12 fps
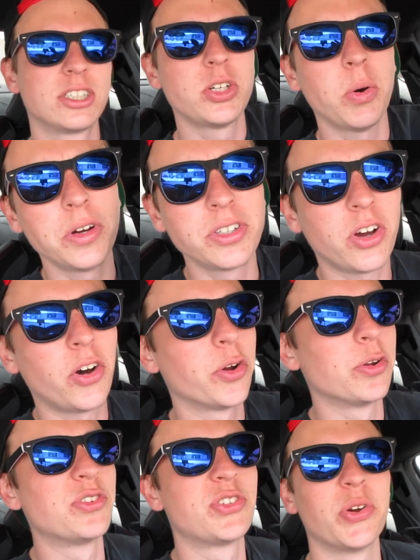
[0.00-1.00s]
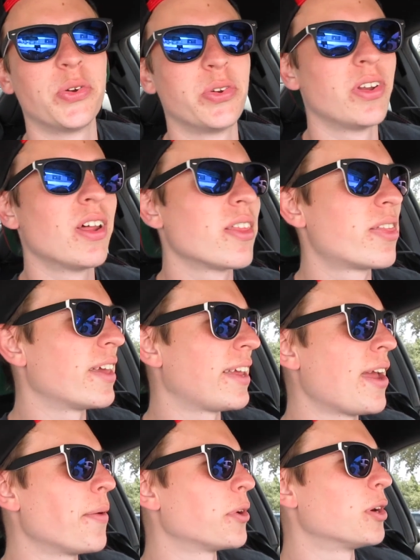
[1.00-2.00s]
Going to AutoZone,
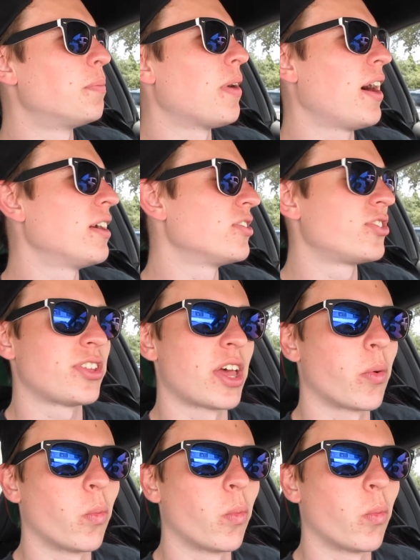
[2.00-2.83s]
thinking I'm gonna buy just like